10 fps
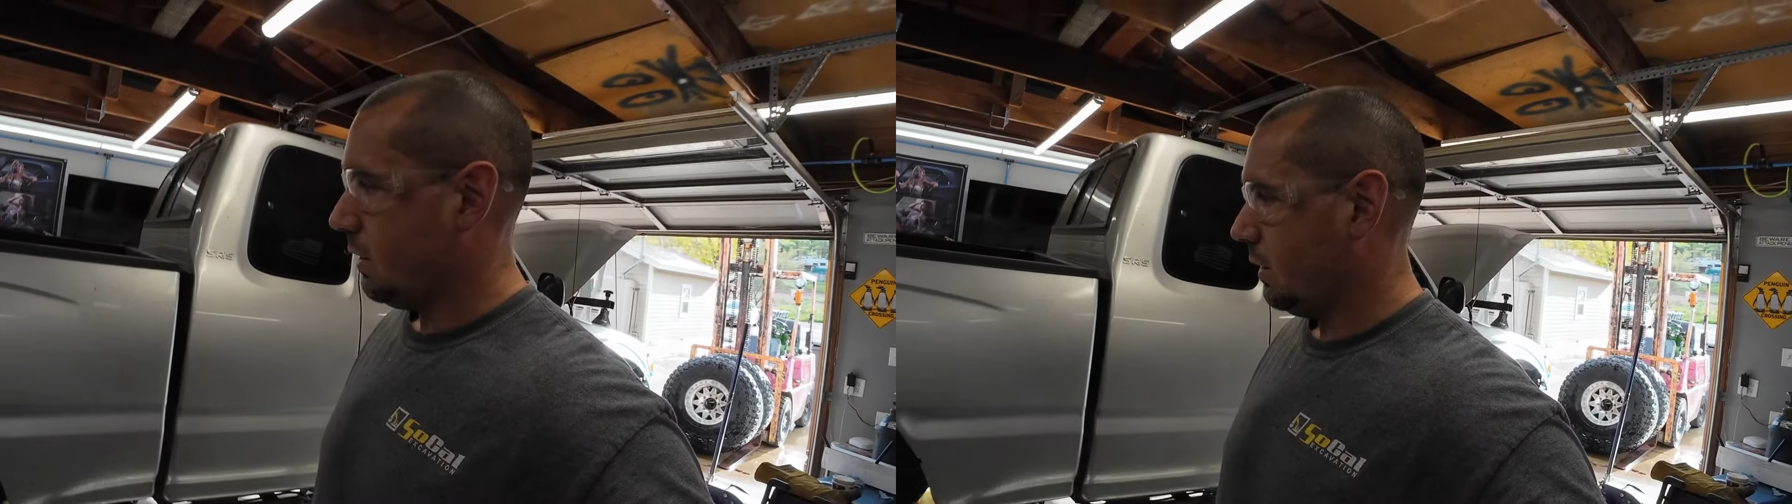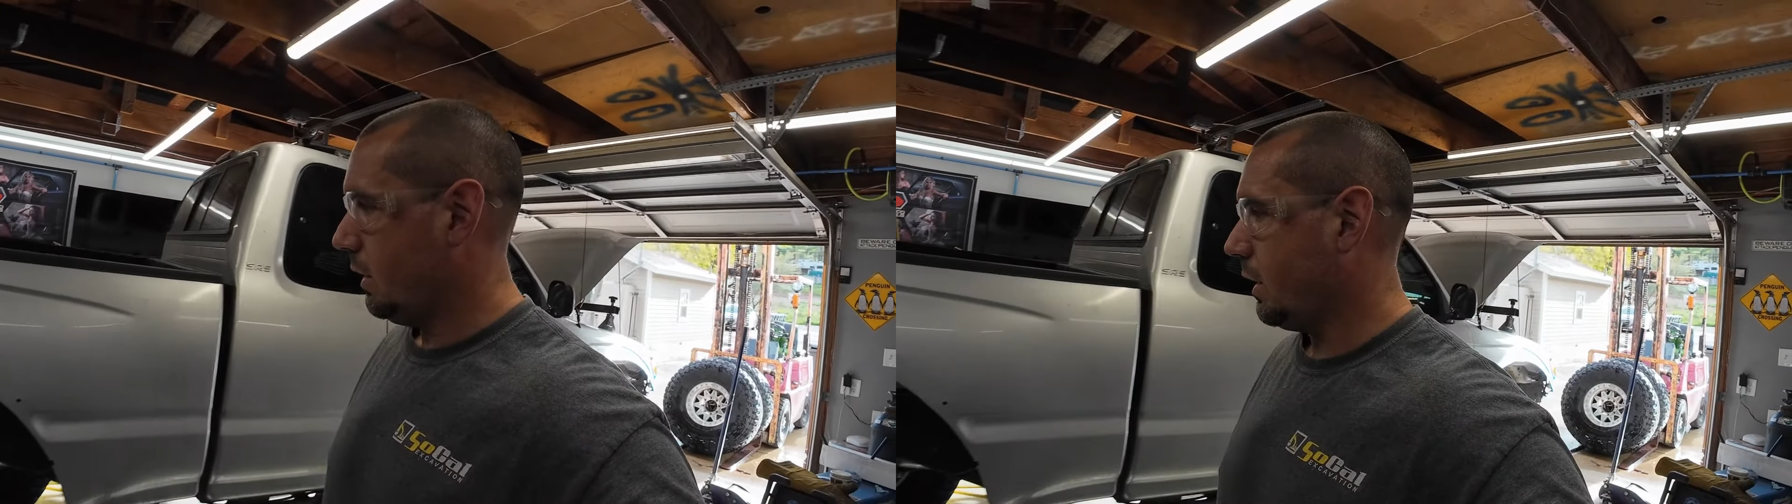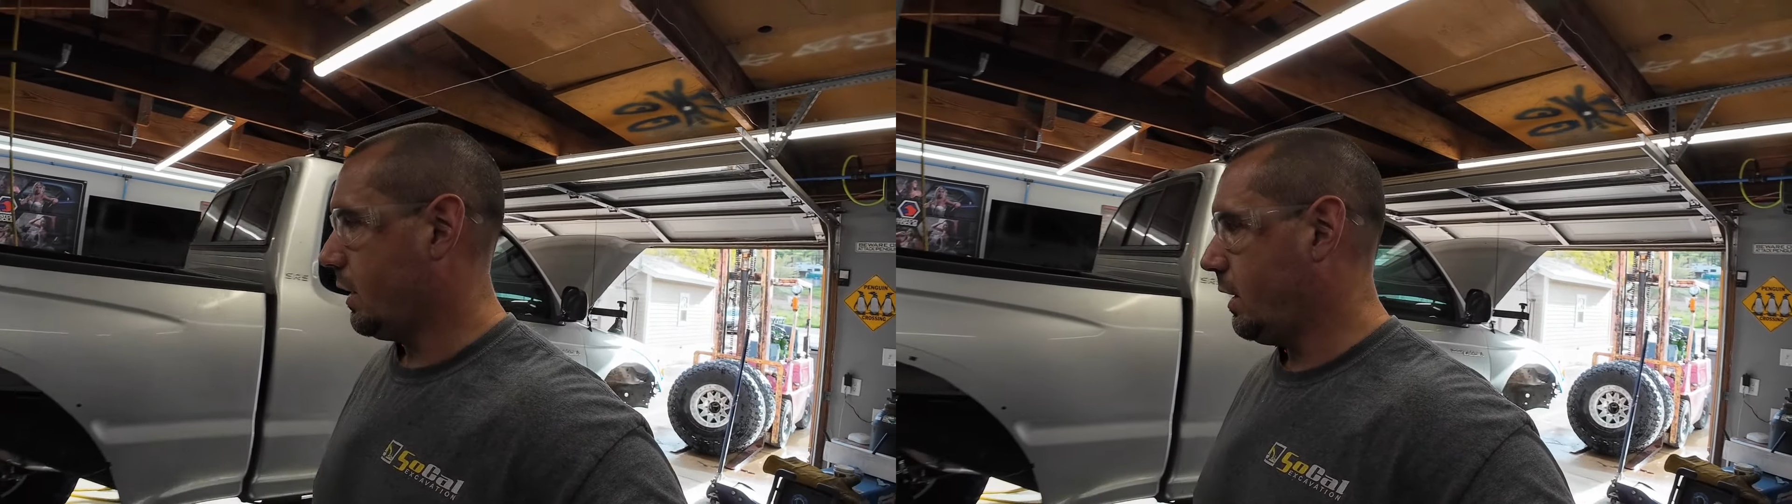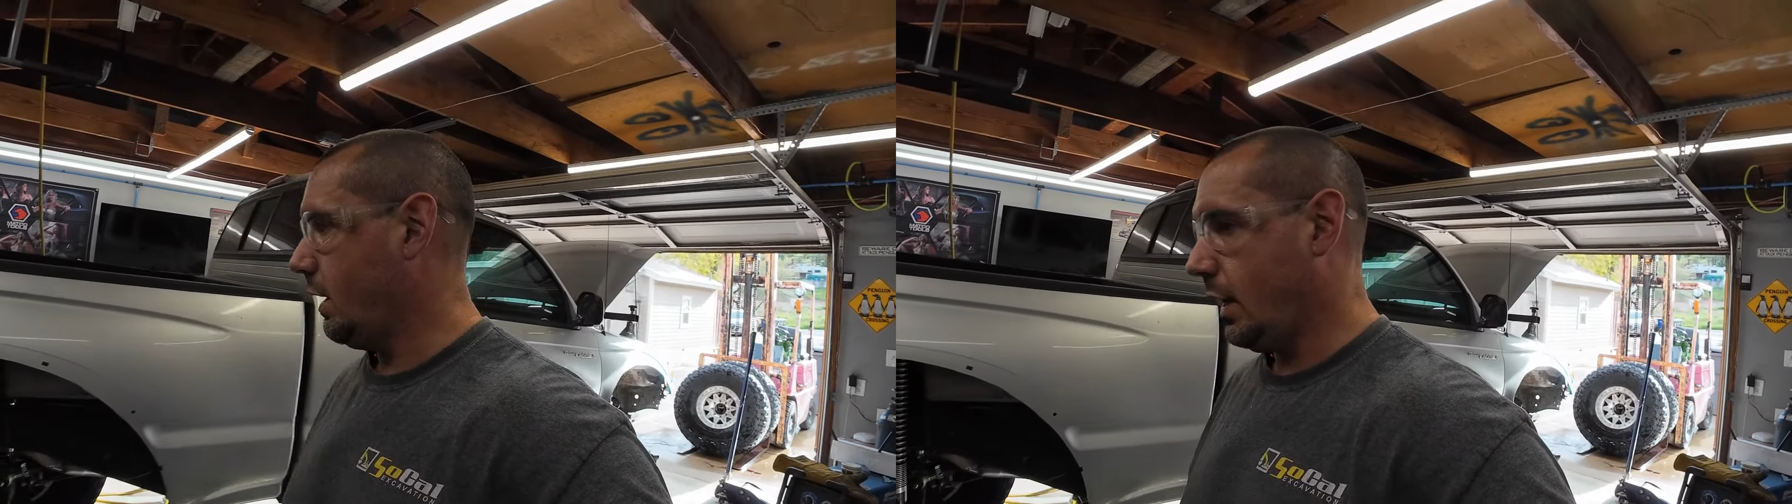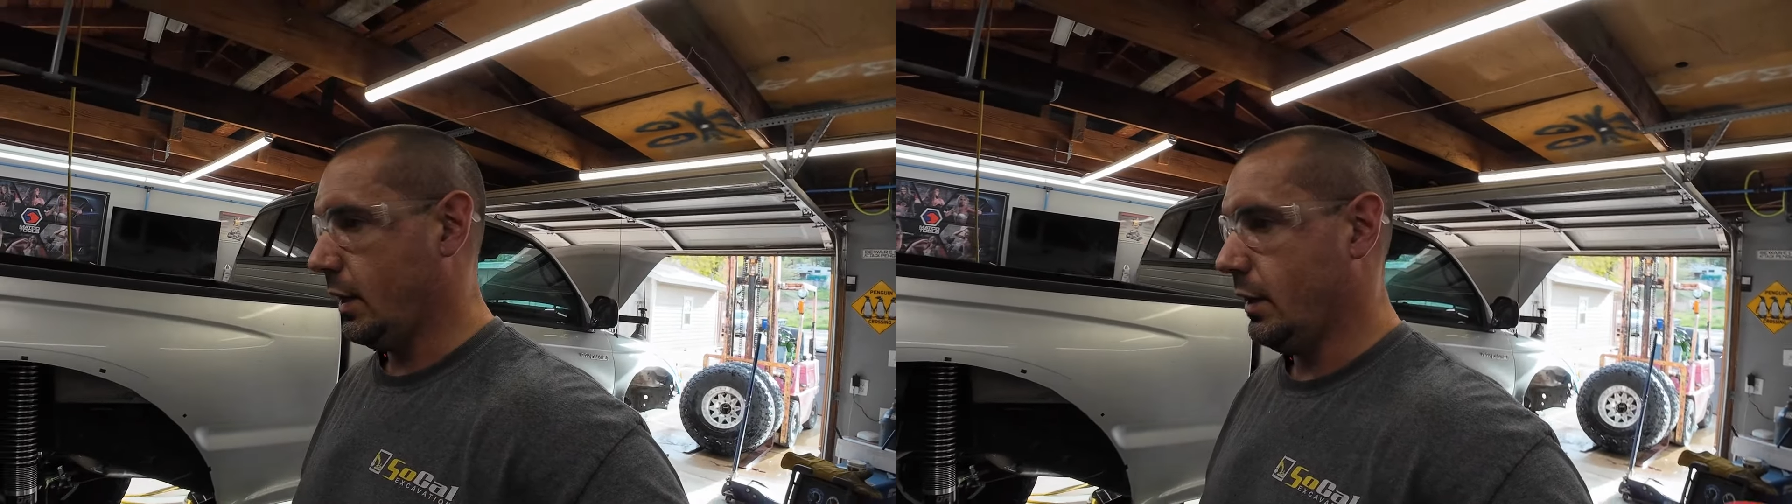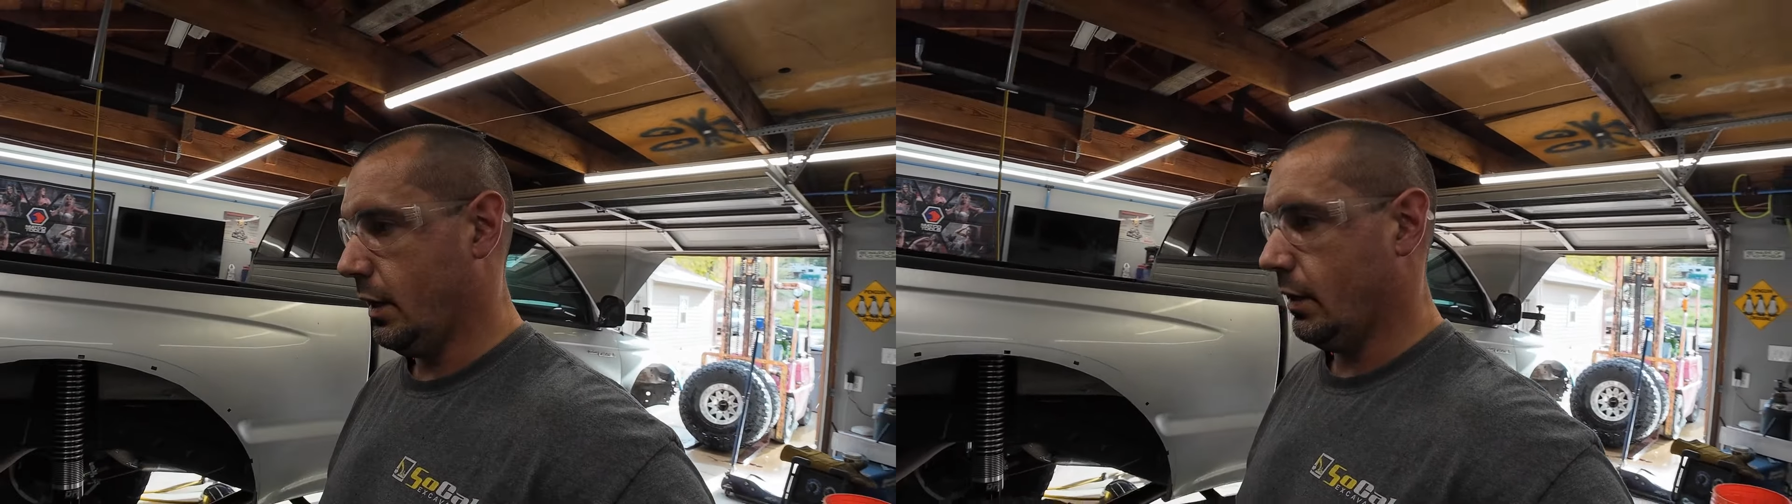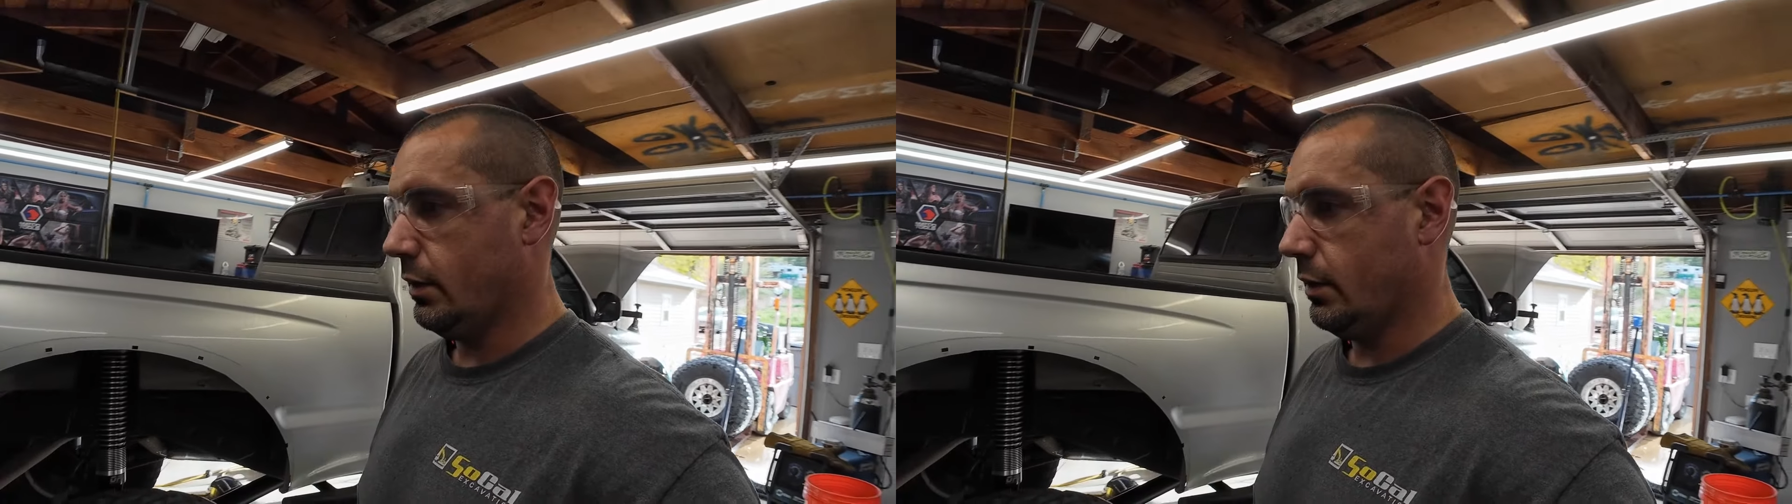like getting there,